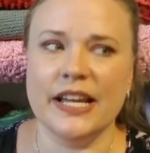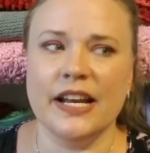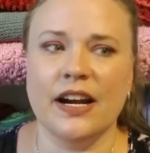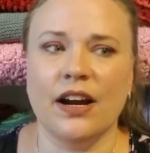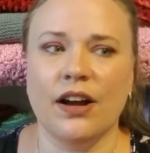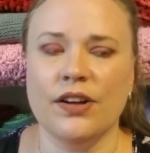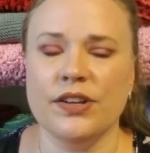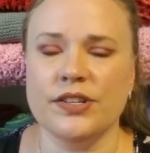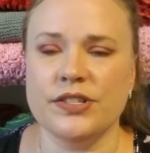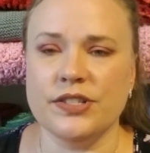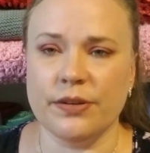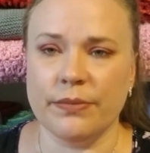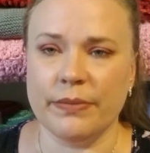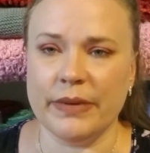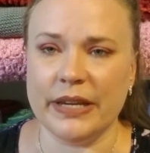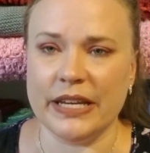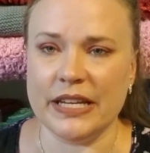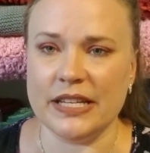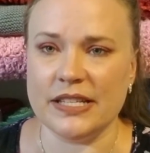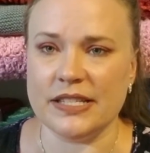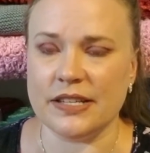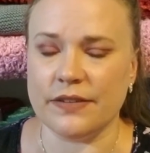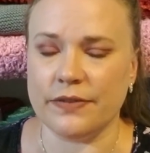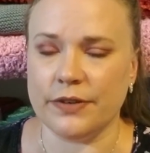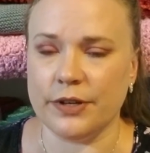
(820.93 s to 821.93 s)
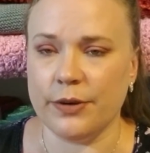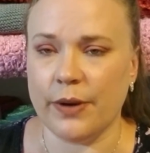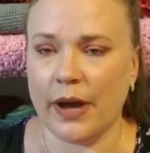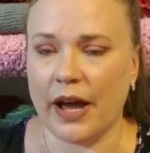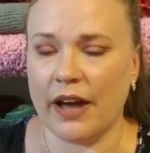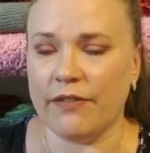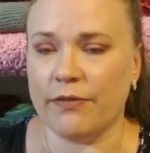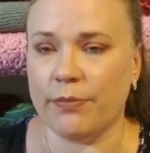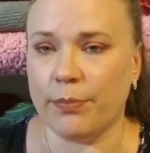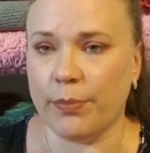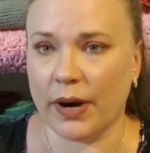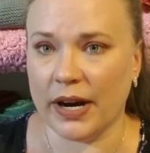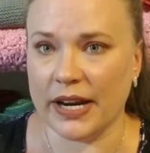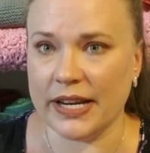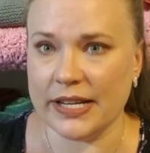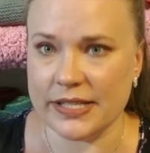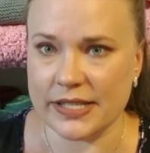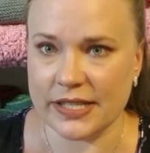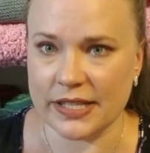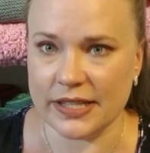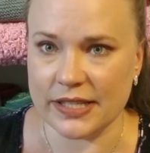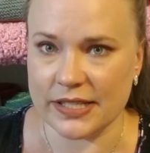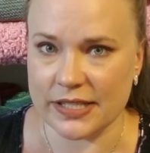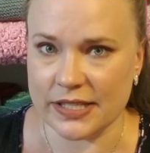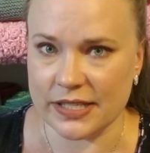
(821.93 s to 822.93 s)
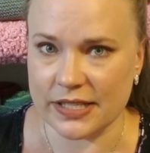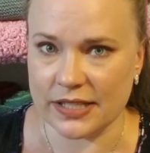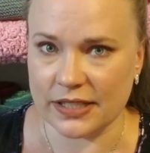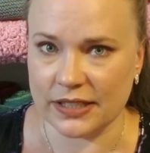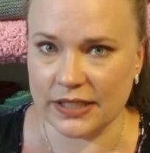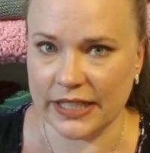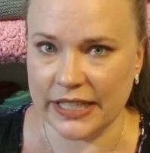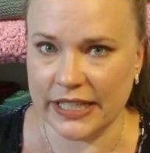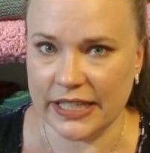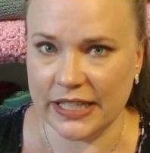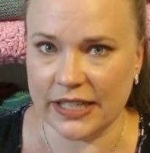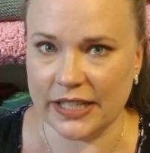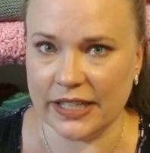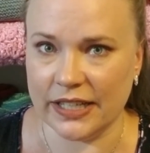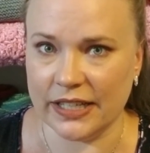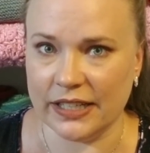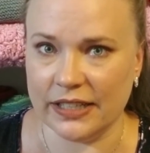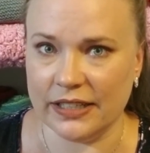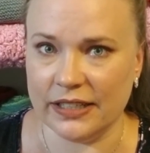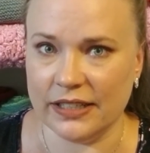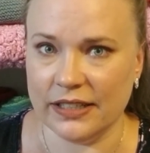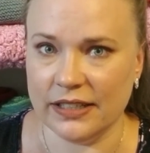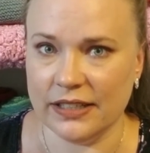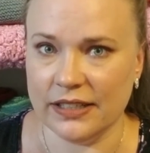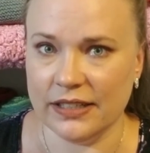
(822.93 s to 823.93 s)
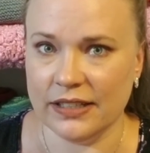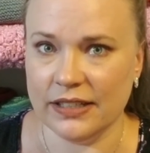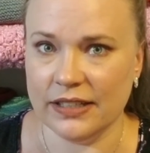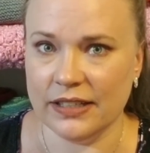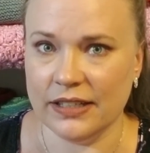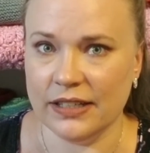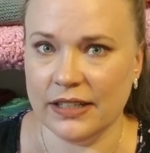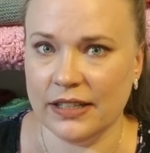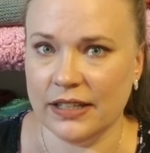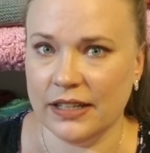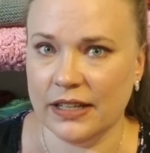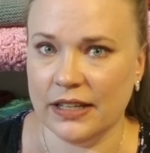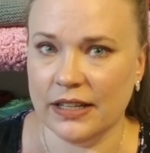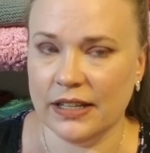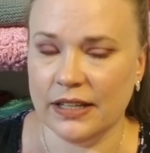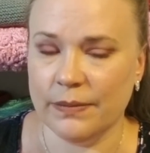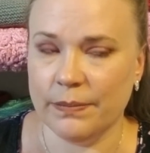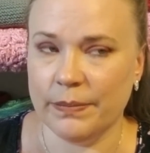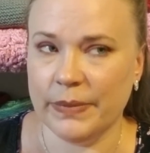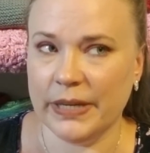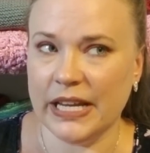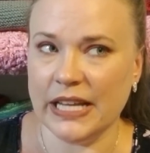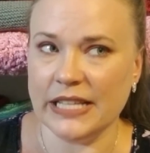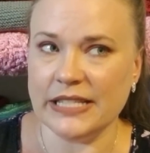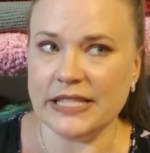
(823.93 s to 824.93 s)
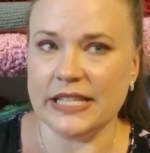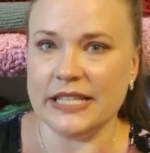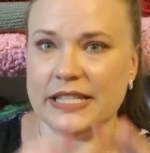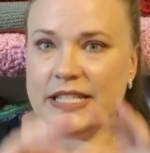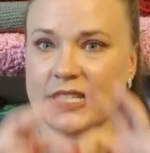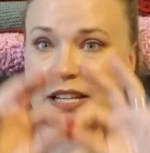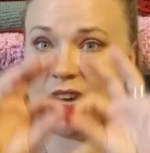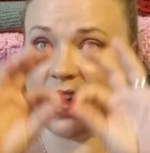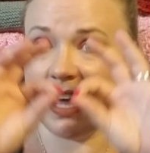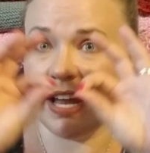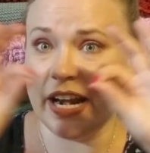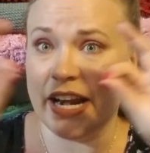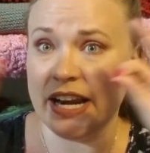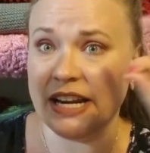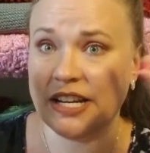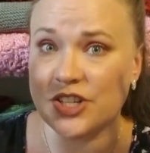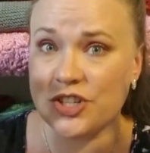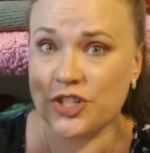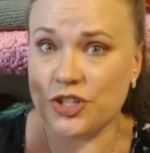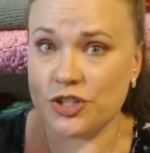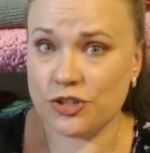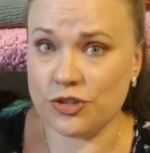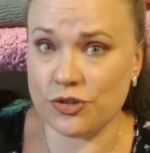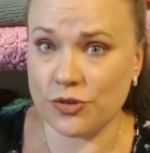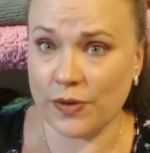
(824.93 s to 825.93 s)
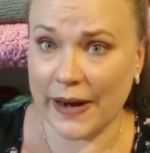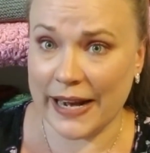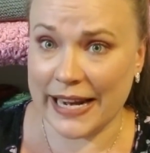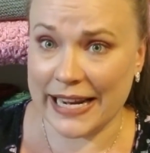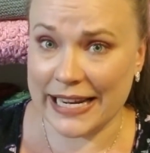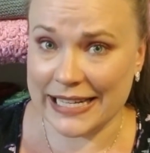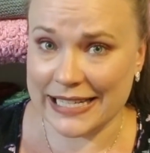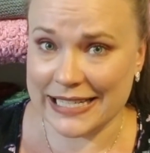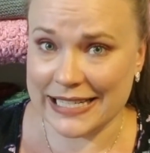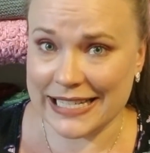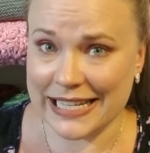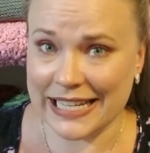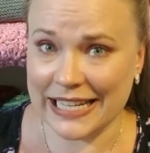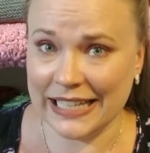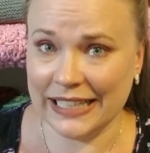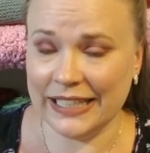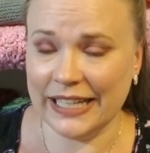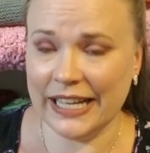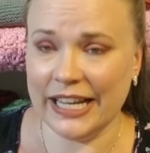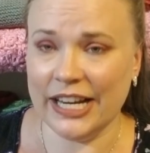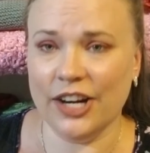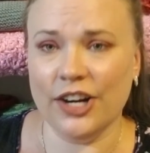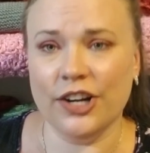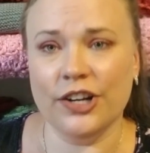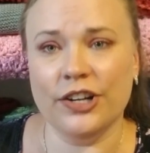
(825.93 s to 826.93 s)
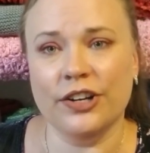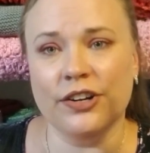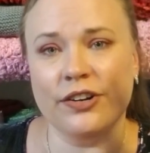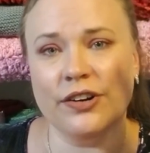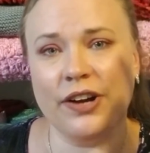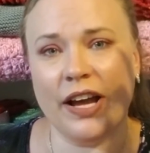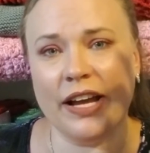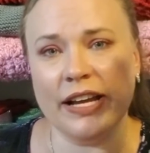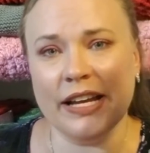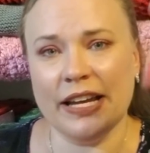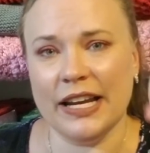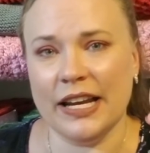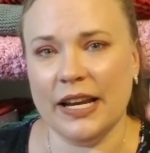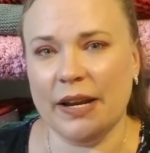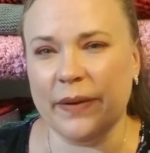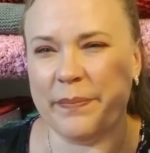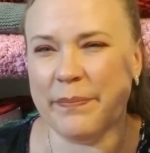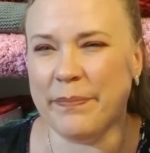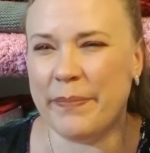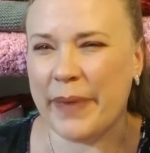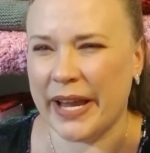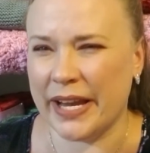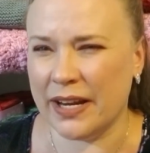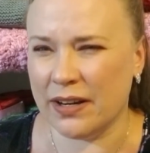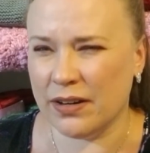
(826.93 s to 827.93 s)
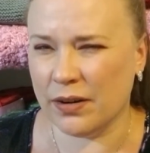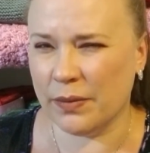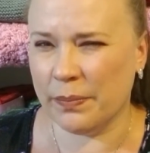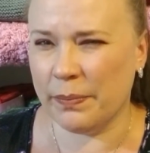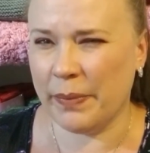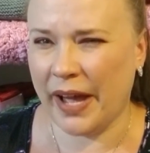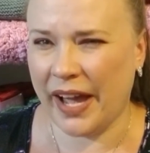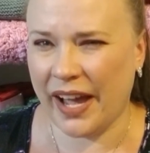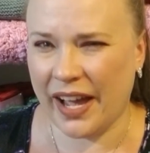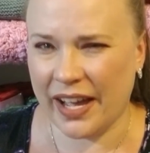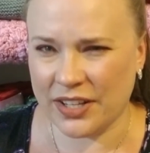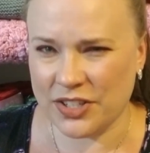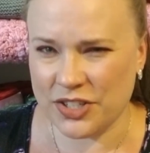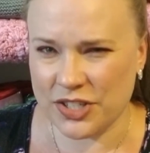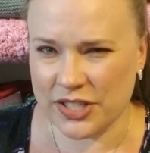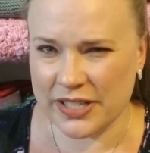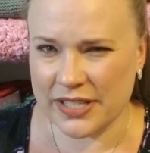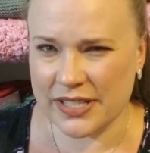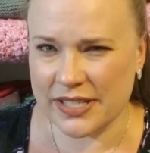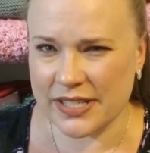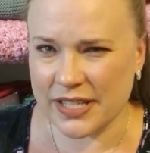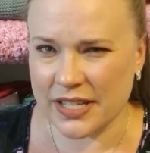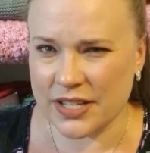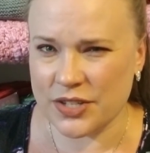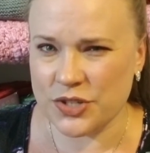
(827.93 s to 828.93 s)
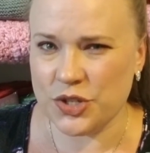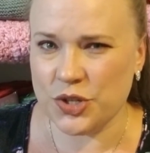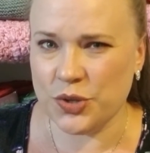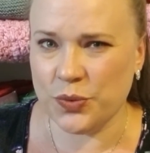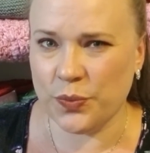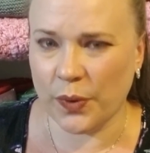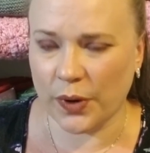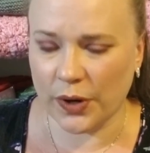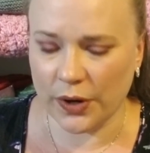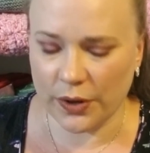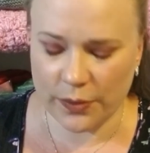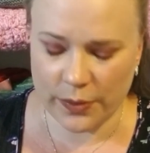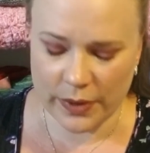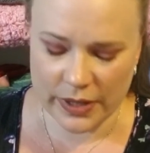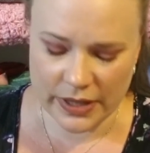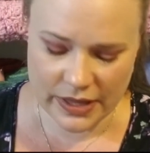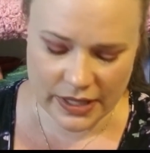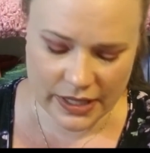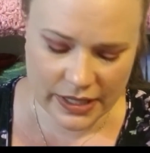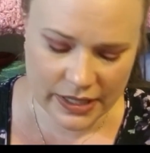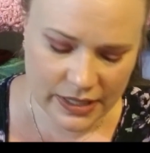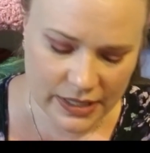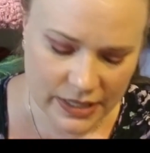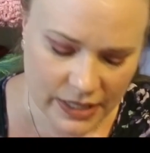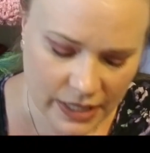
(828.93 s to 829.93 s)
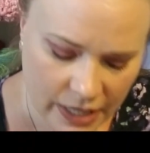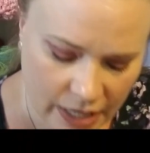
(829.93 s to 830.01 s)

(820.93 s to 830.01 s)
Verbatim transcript: It also means if you have breaks in the stellina, because it's not a strand in there, you're not getting bare patches as you work with it.